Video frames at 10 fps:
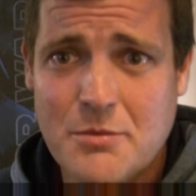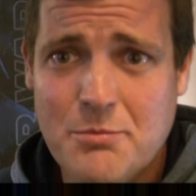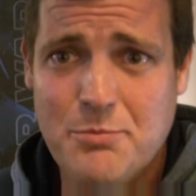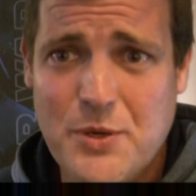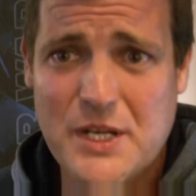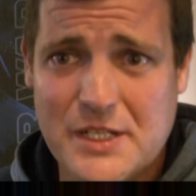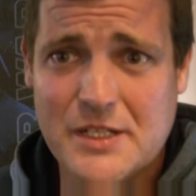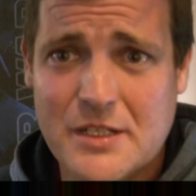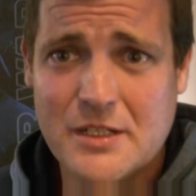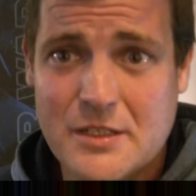B.
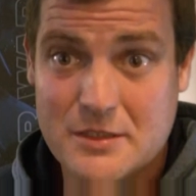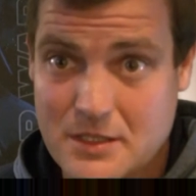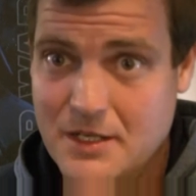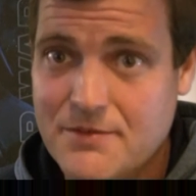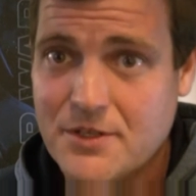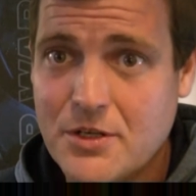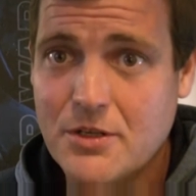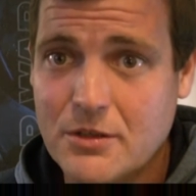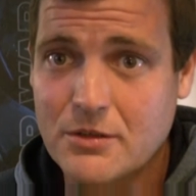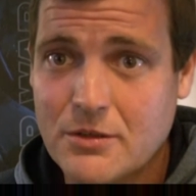Save the
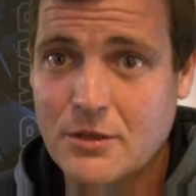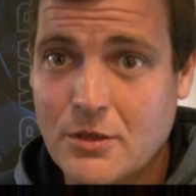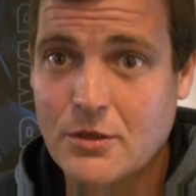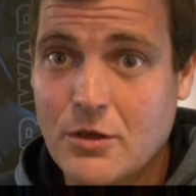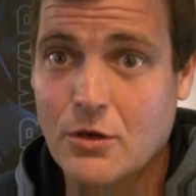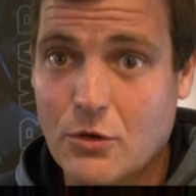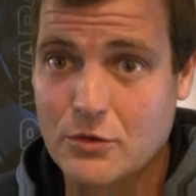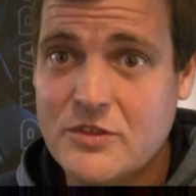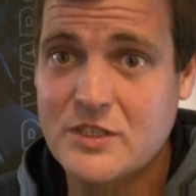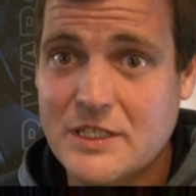girl, or
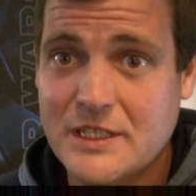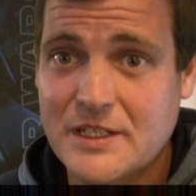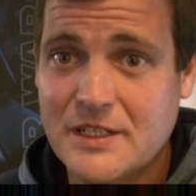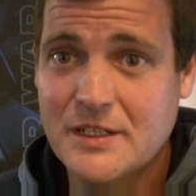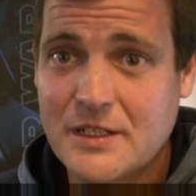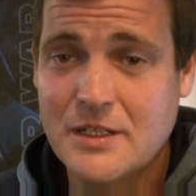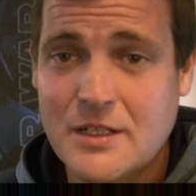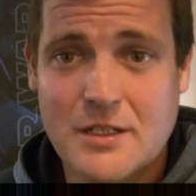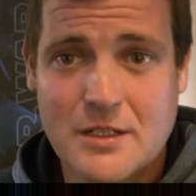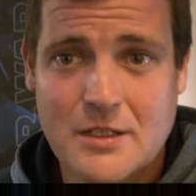C.
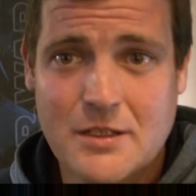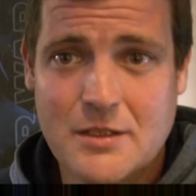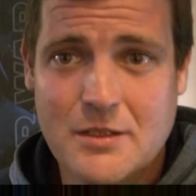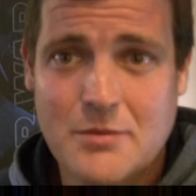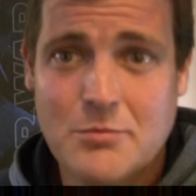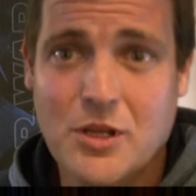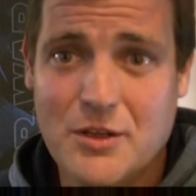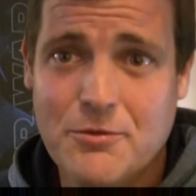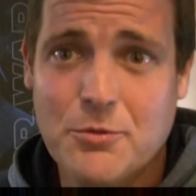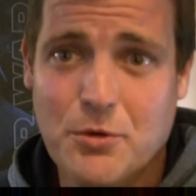Play
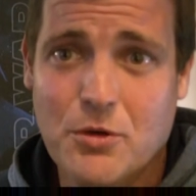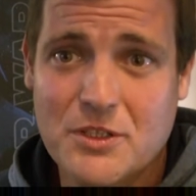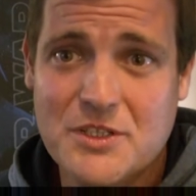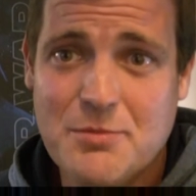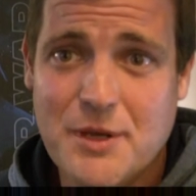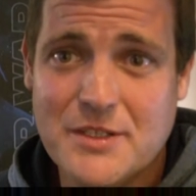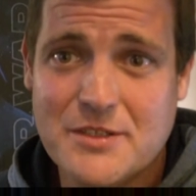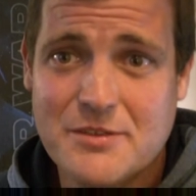football in space?